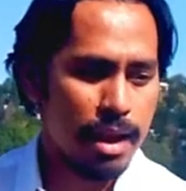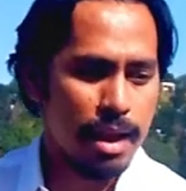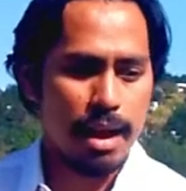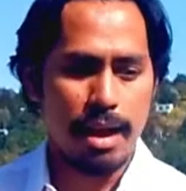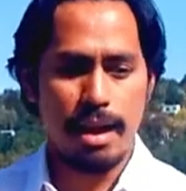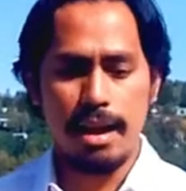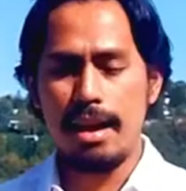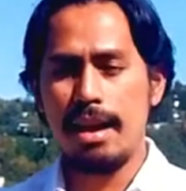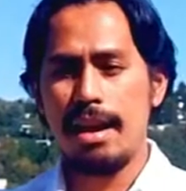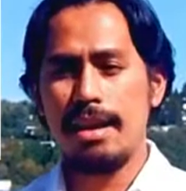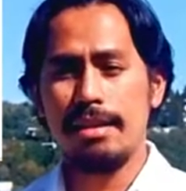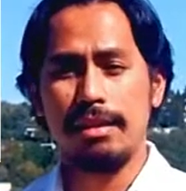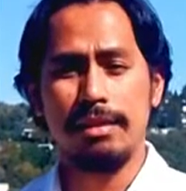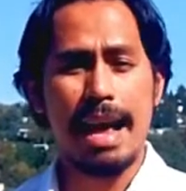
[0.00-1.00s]

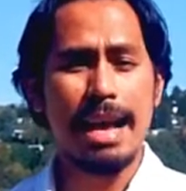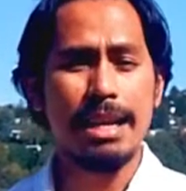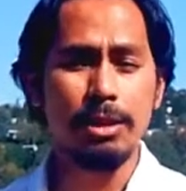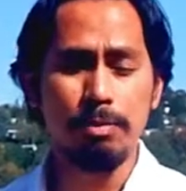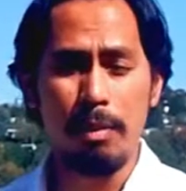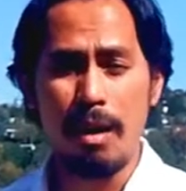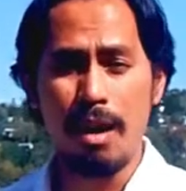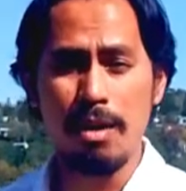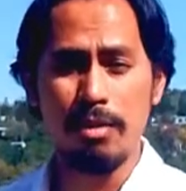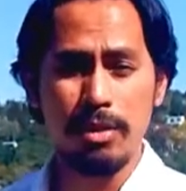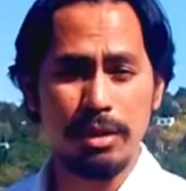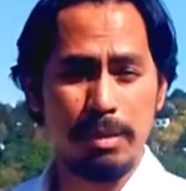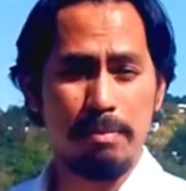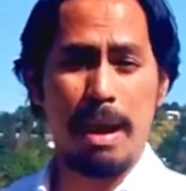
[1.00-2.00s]
And the last part
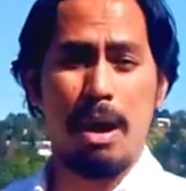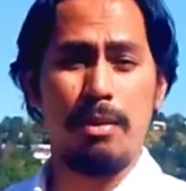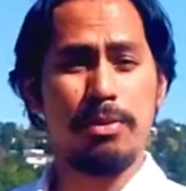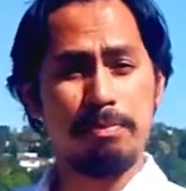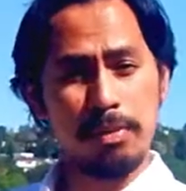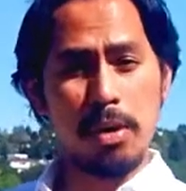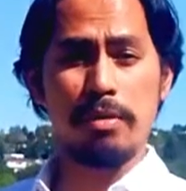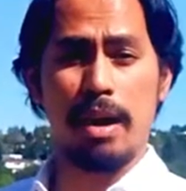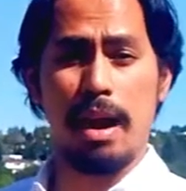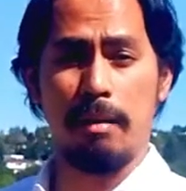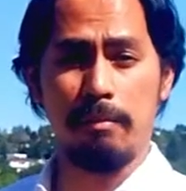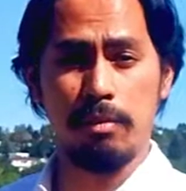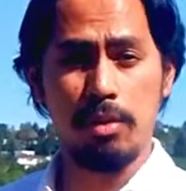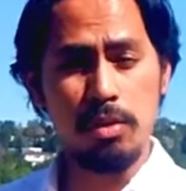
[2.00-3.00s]
is about the
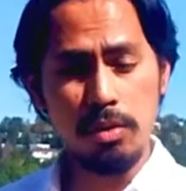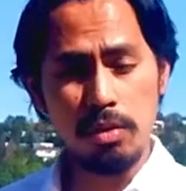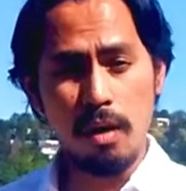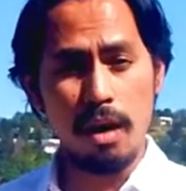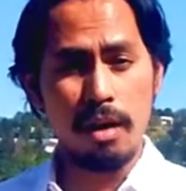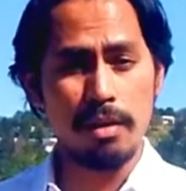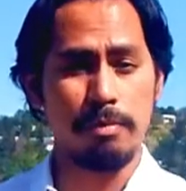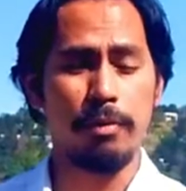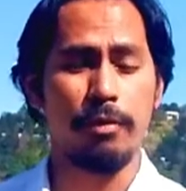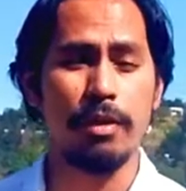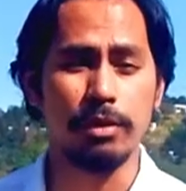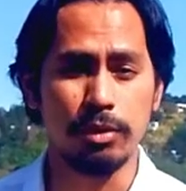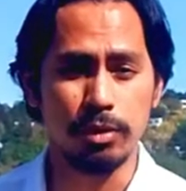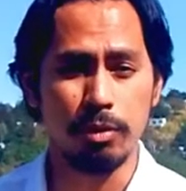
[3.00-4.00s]
program. Who are the
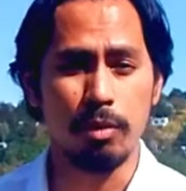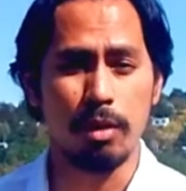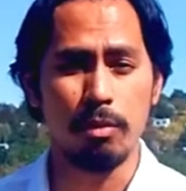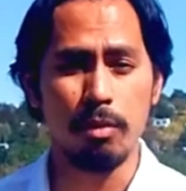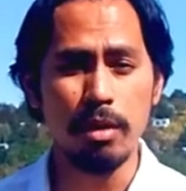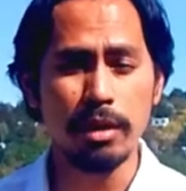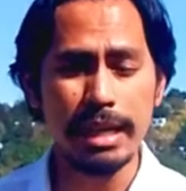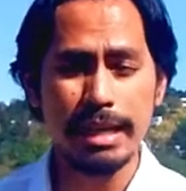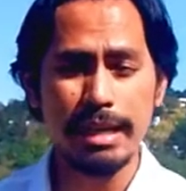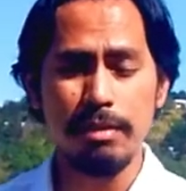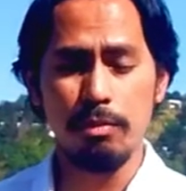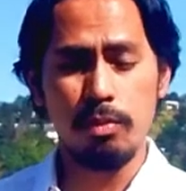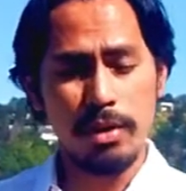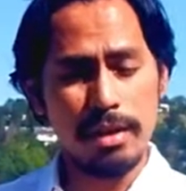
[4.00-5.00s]
professors you want to work
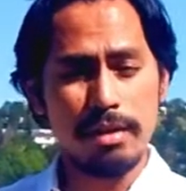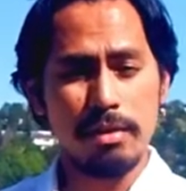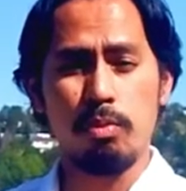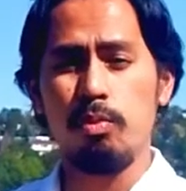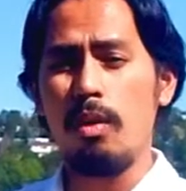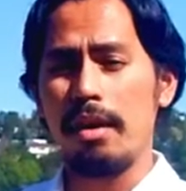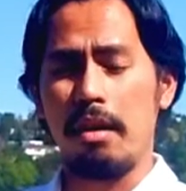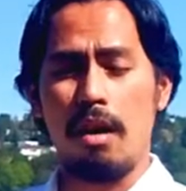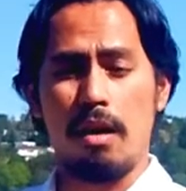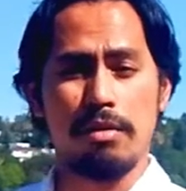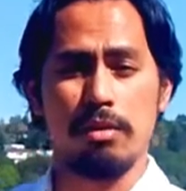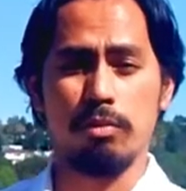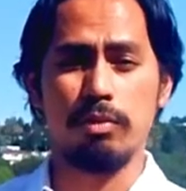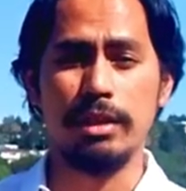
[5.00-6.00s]
with? What
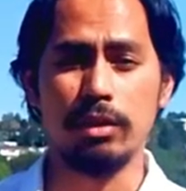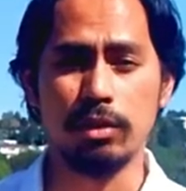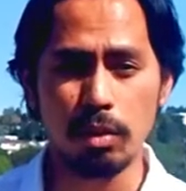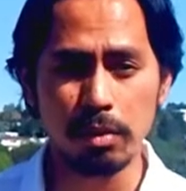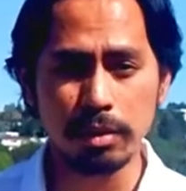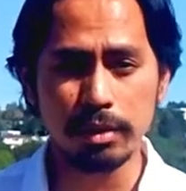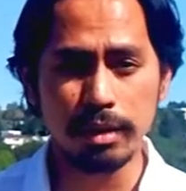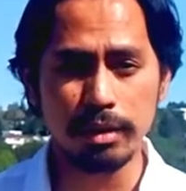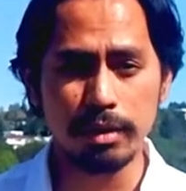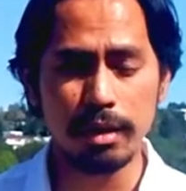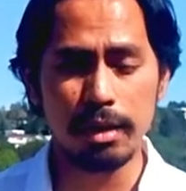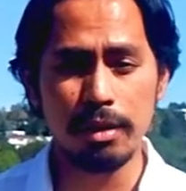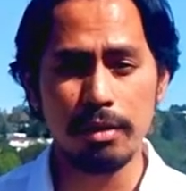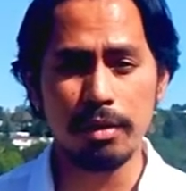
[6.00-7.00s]
are the resources
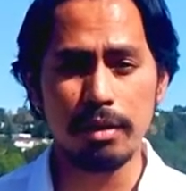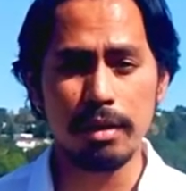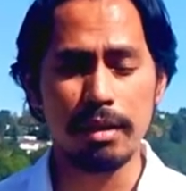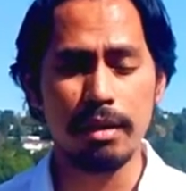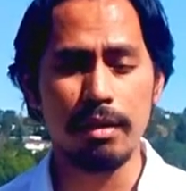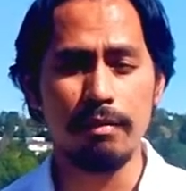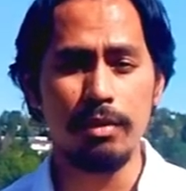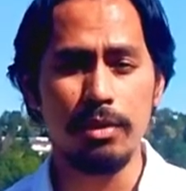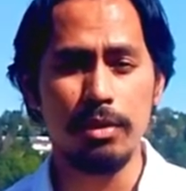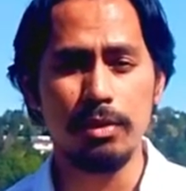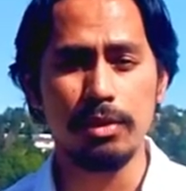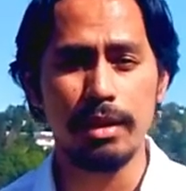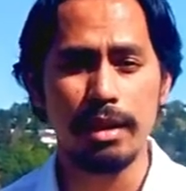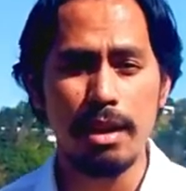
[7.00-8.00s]
that you're thinking of
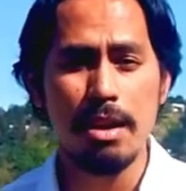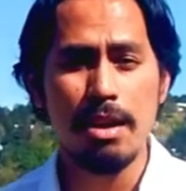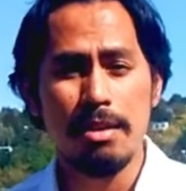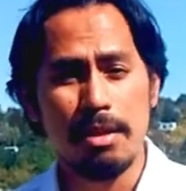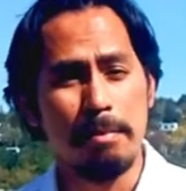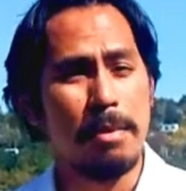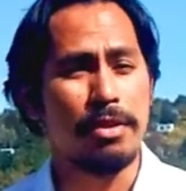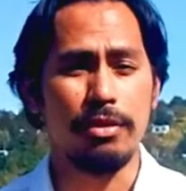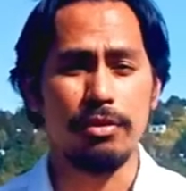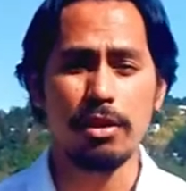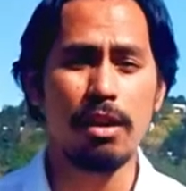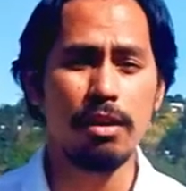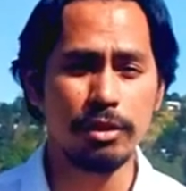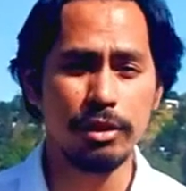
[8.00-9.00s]
using? The
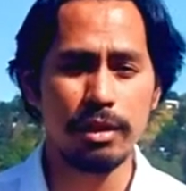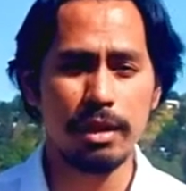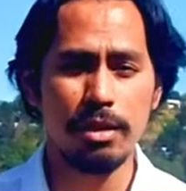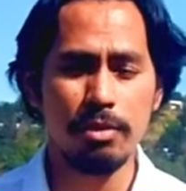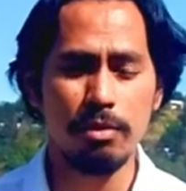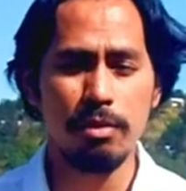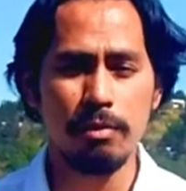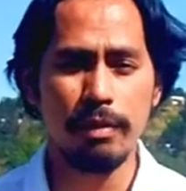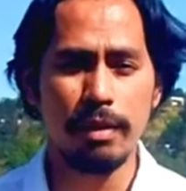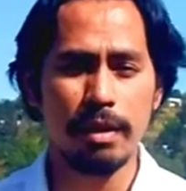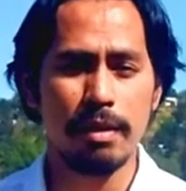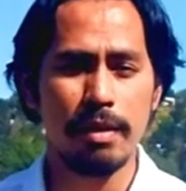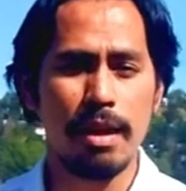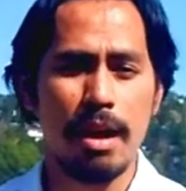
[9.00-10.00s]
methodology that you will
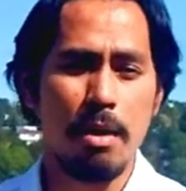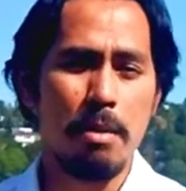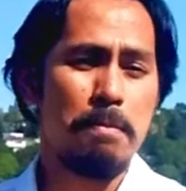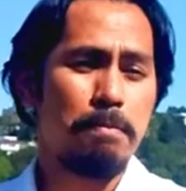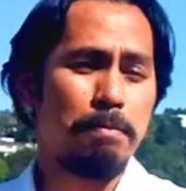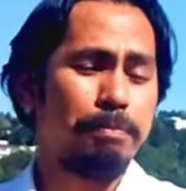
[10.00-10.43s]
figure it out.